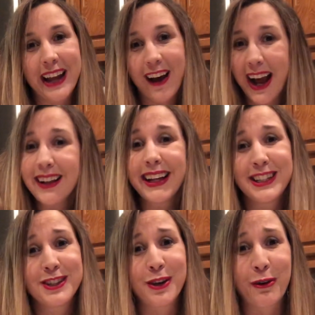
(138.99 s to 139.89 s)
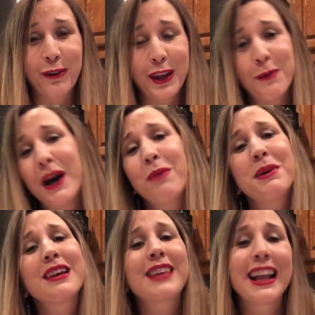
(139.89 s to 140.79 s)
Now I like to soak really well
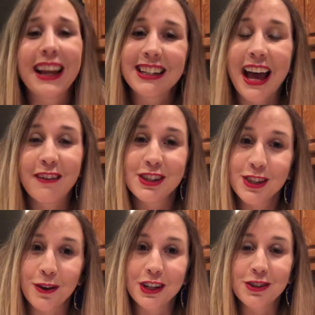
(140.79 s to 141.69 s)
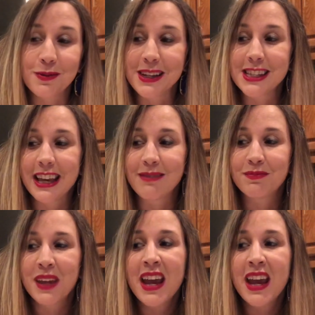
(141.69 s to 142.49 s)
because I like to have it soak into my skin.